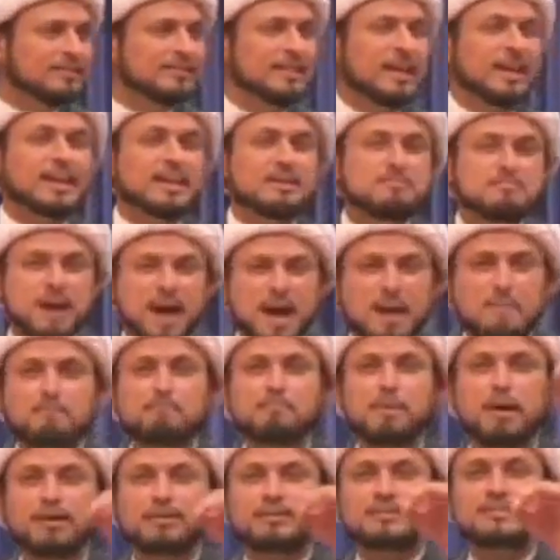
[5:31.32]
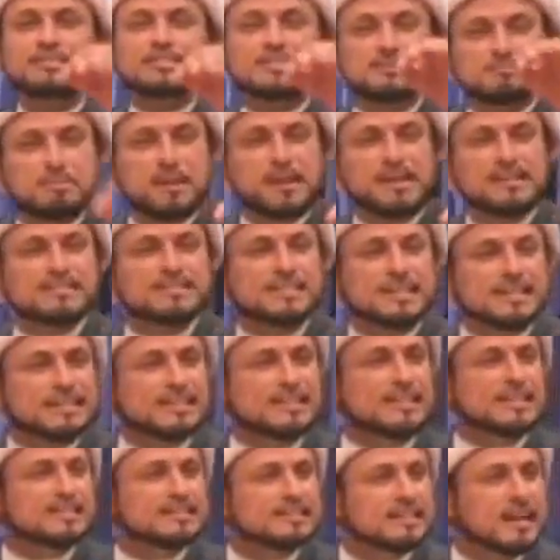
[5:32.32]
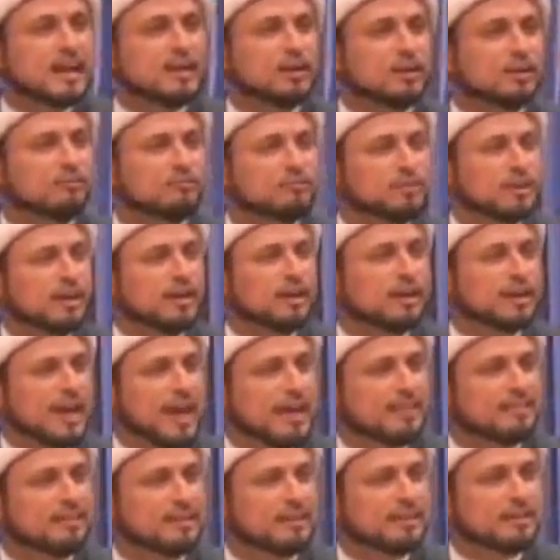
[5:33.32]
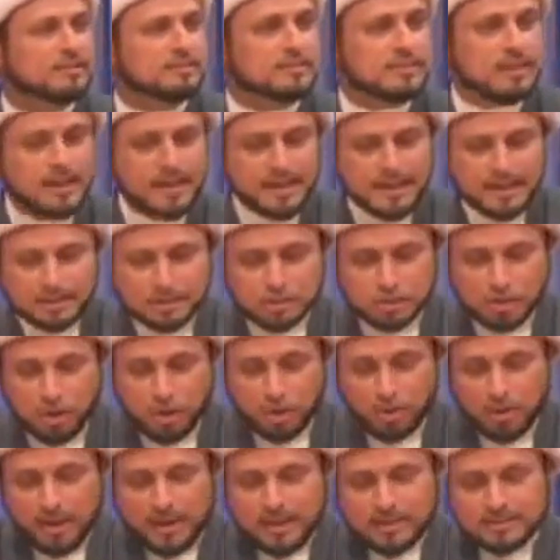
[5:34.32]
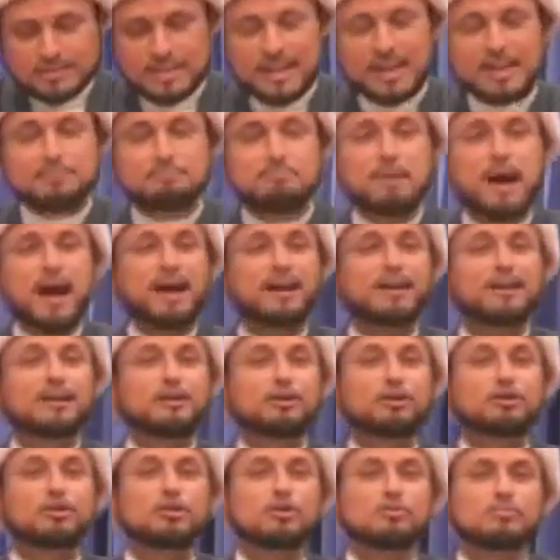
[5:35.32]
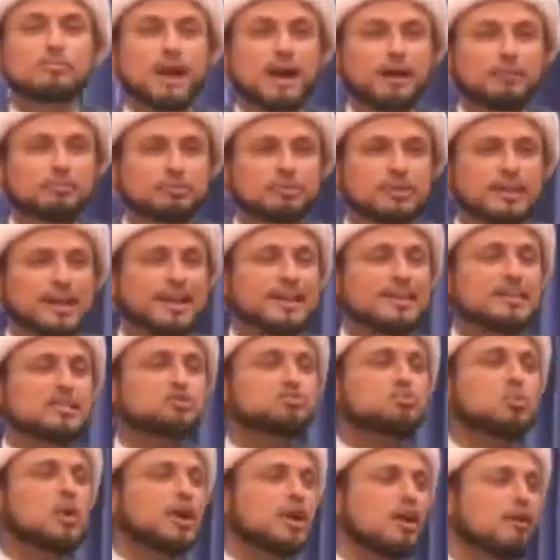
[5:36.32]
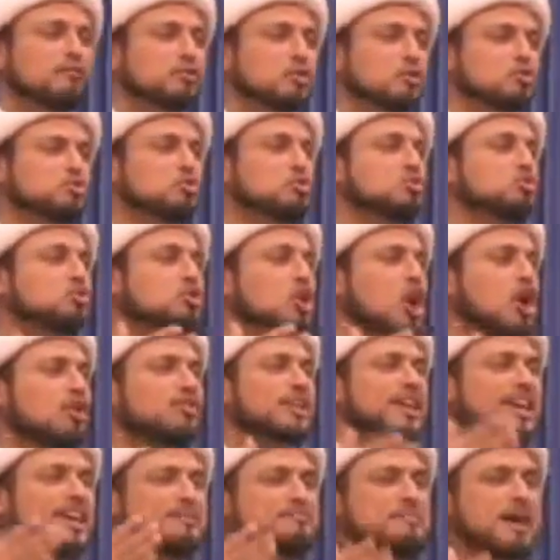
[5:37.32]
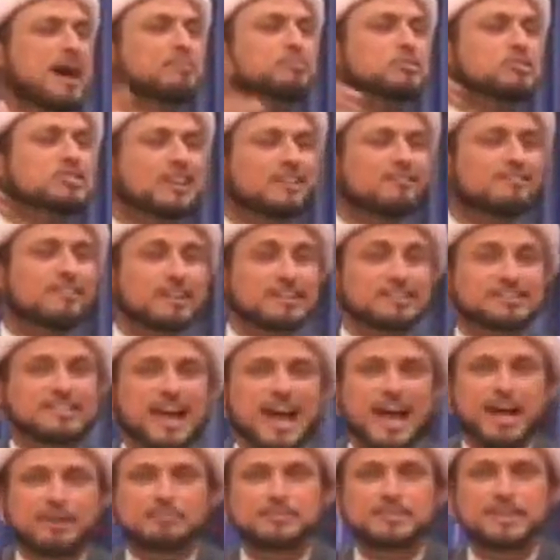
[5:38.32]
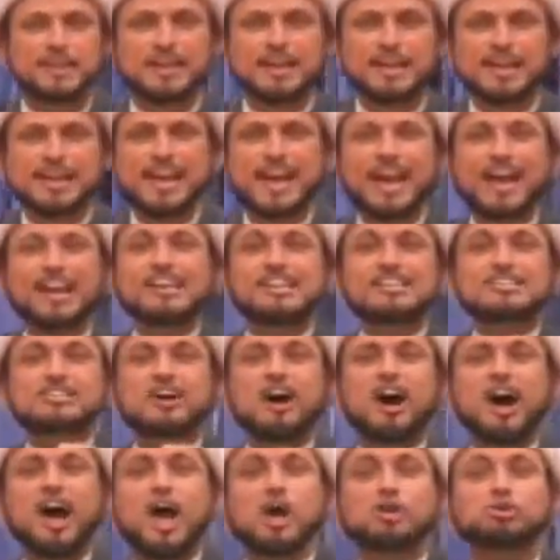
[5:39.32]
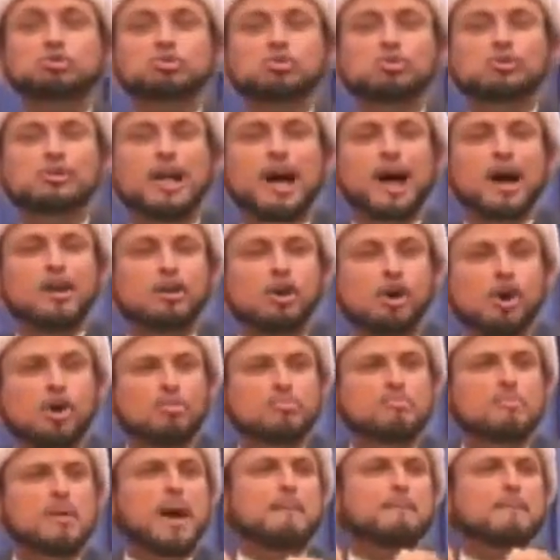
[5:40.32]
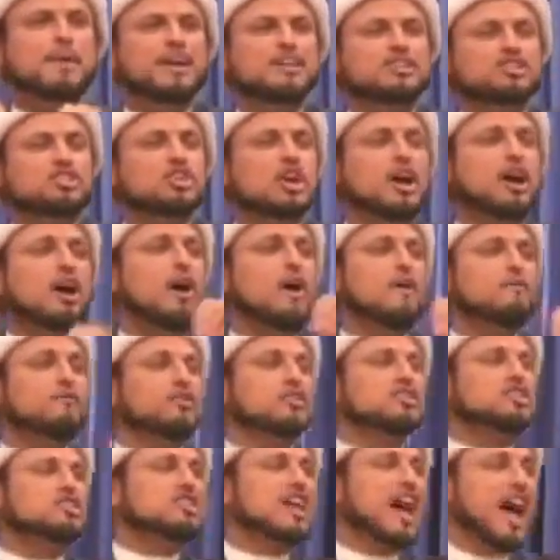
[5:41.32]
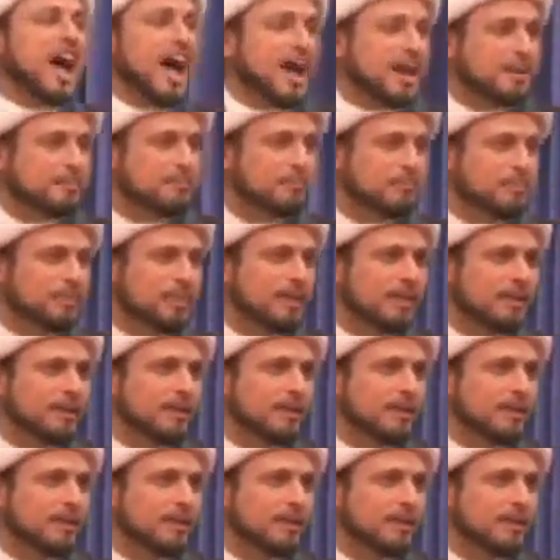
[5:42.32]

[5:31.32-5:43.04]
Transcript: the Imam participates in these kind of uh, gatherings. So, Sayyid Bahr al-Ulum rahmatullah, is one of those who saw the Imam several times. And he's Ayatullah al-Azma, Marja of his time.